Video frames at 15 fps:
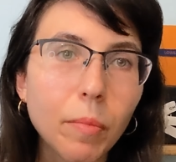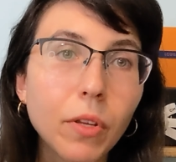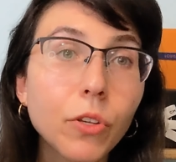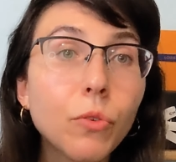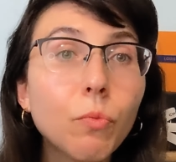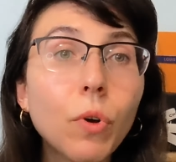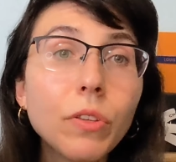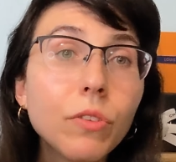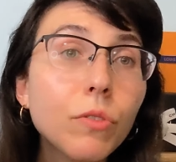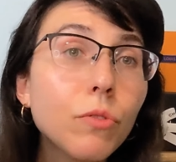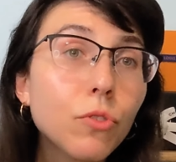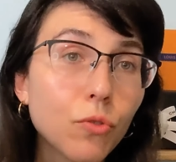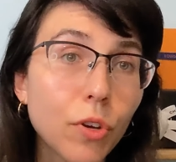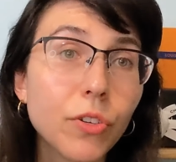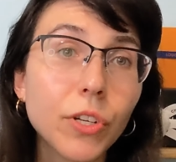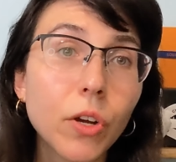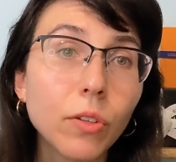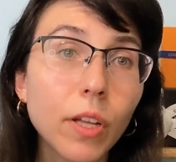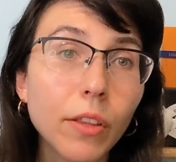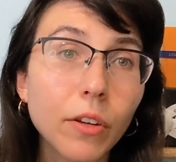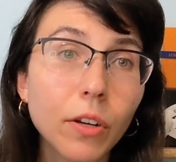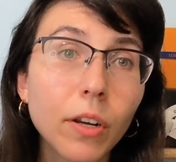And you, once you stretch out
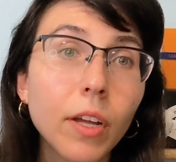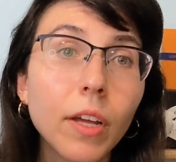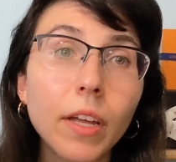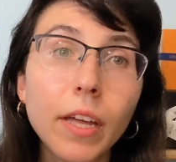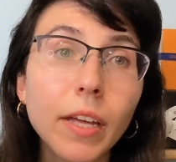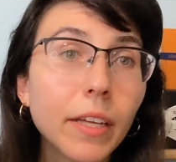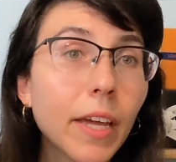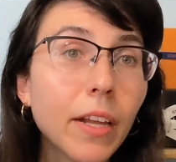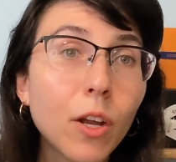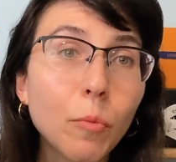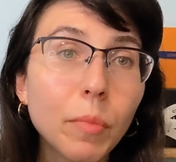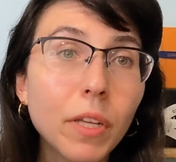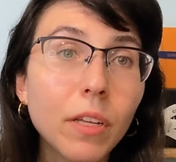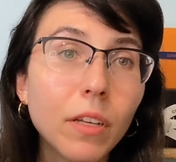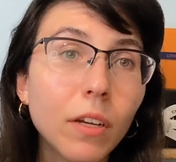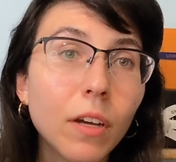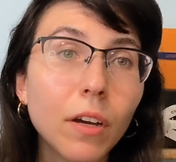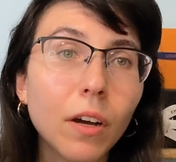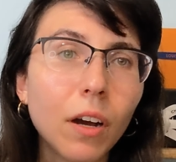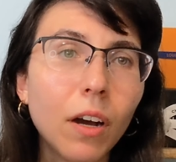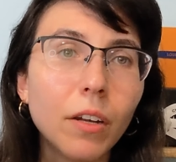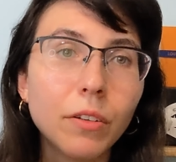leather, it cannot be
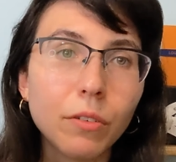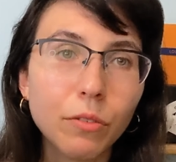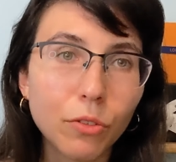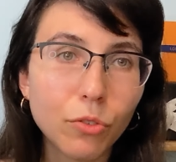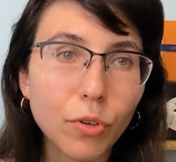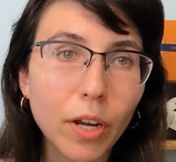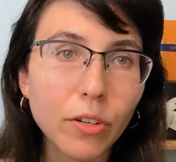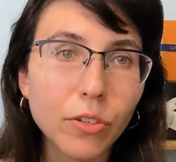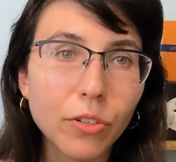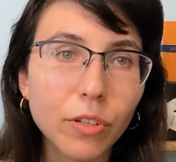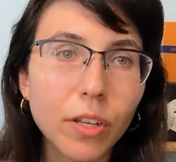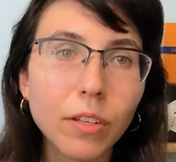unstretched.